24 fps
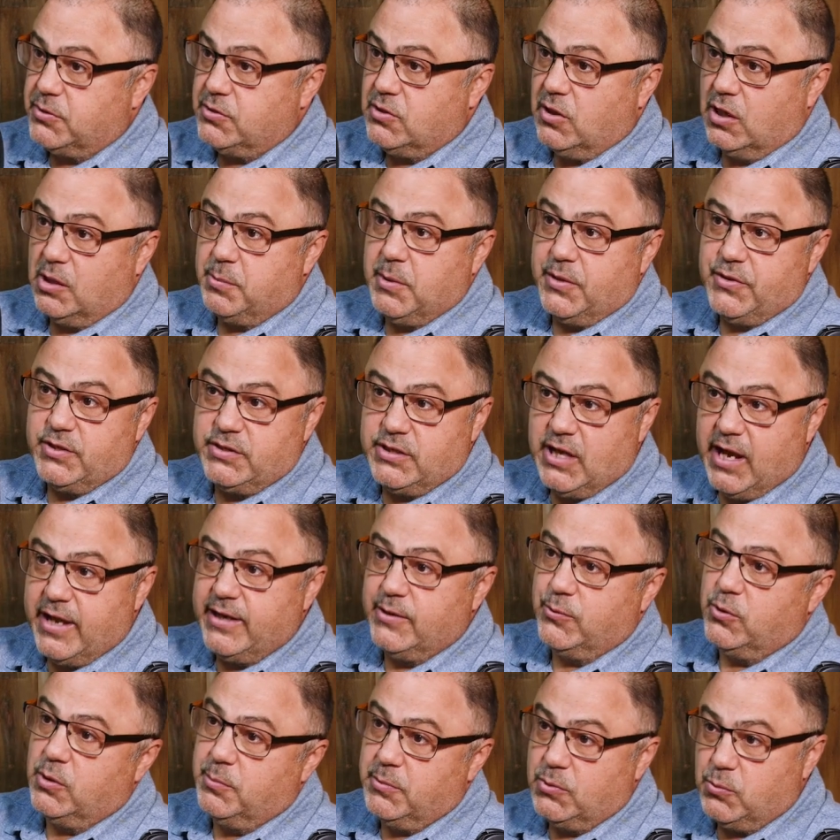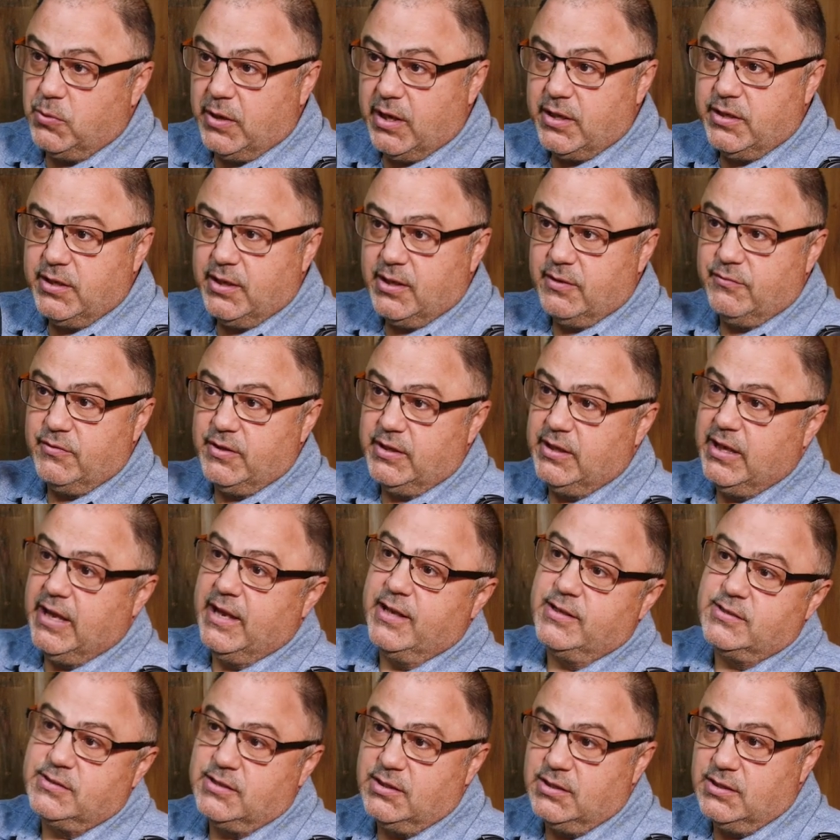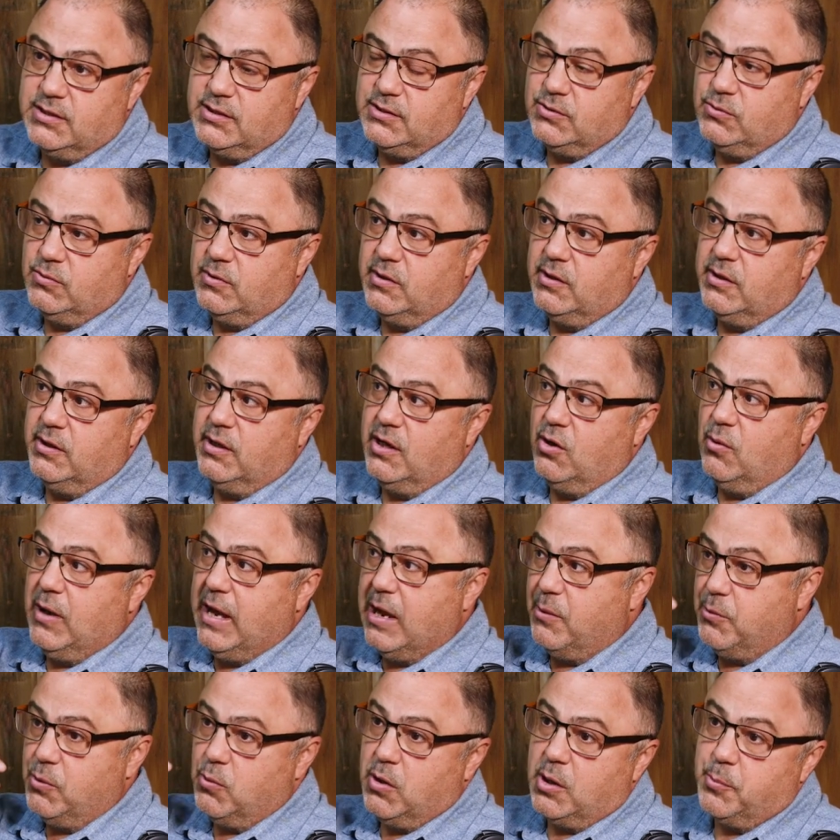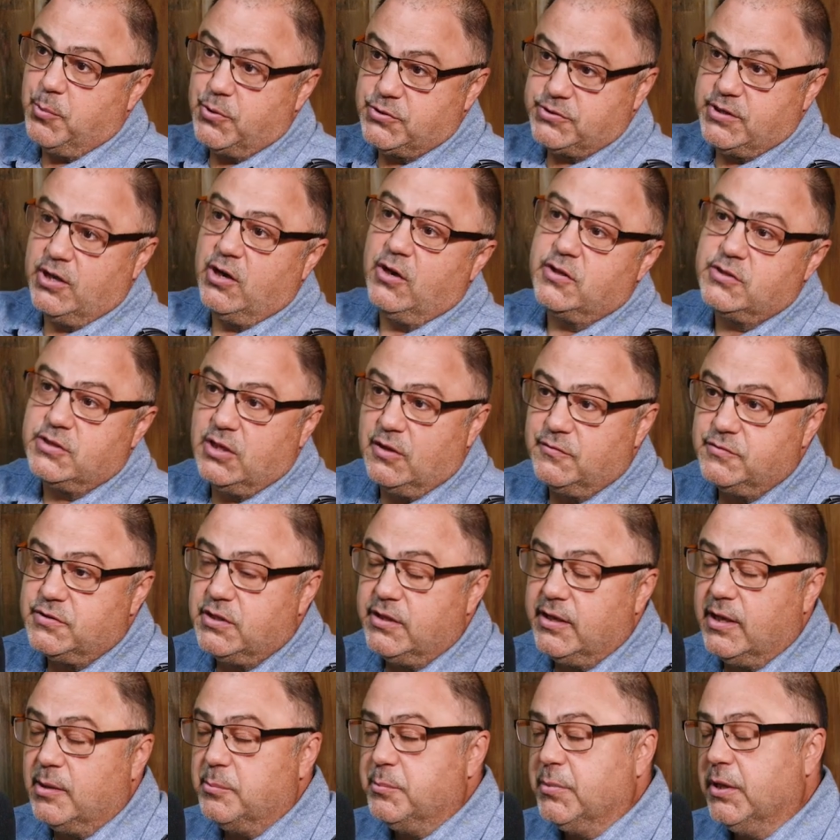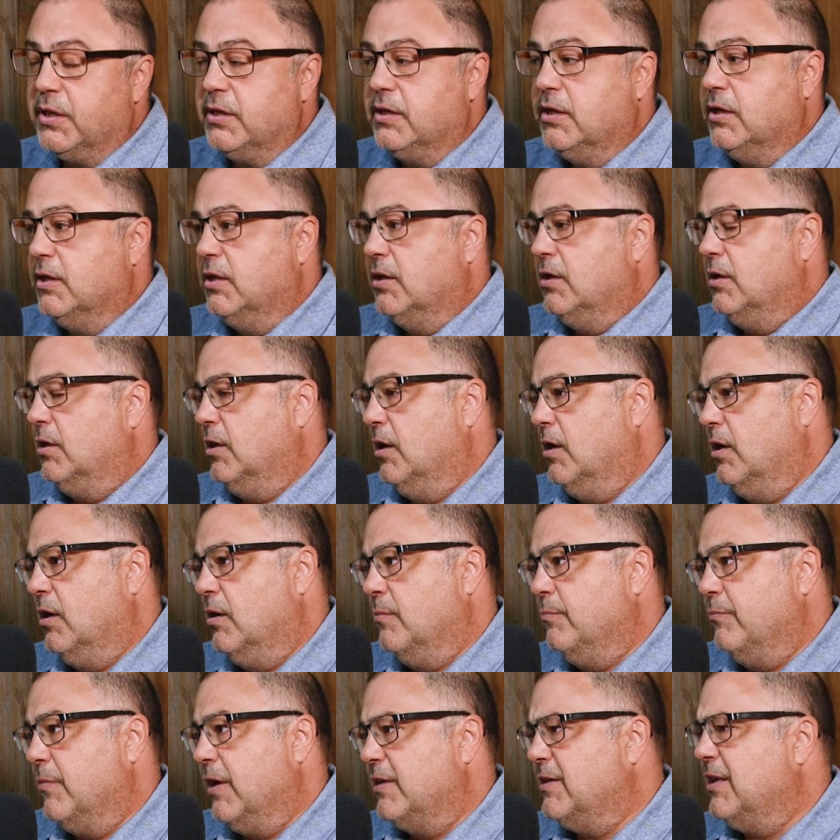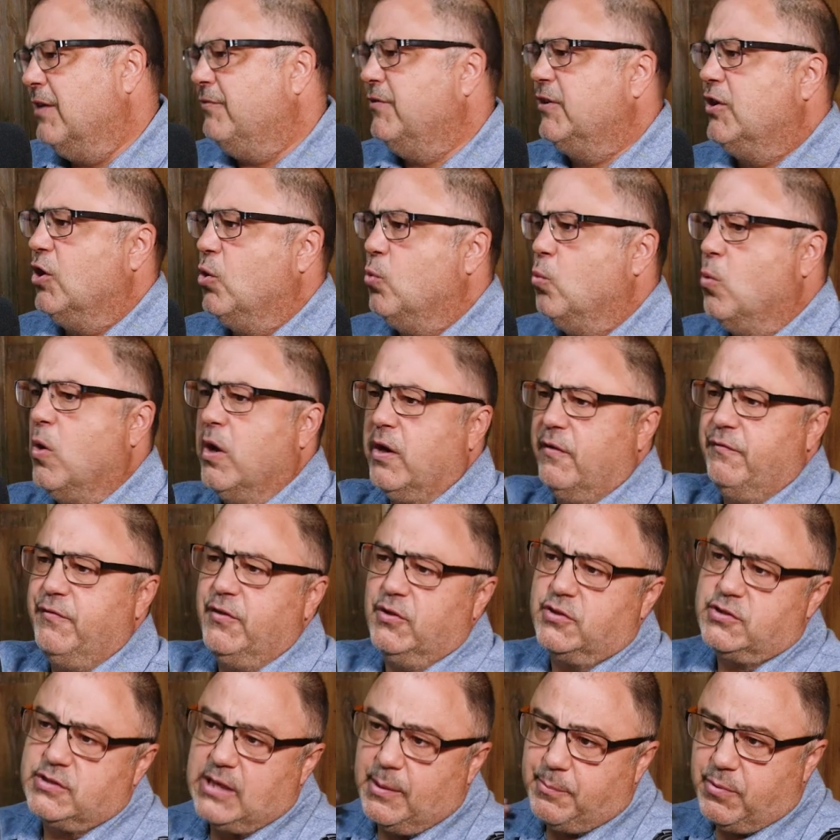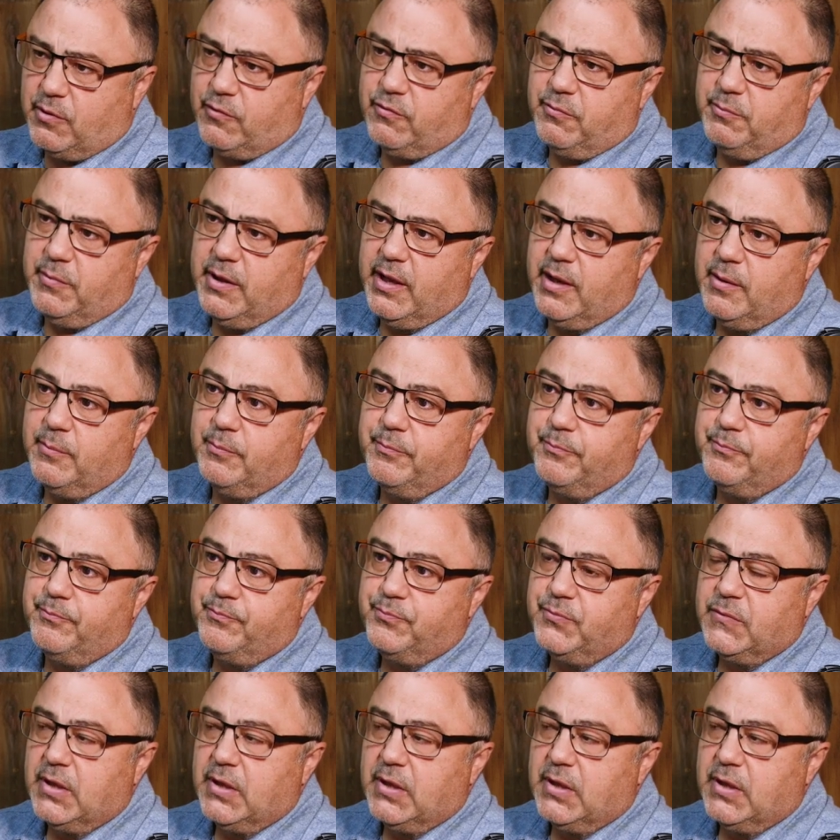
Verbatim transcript: We talk about the dining room and what I think of the guests and, you know, how we want to present ourselves to them. But um, I definitely don't want to feel separate from them.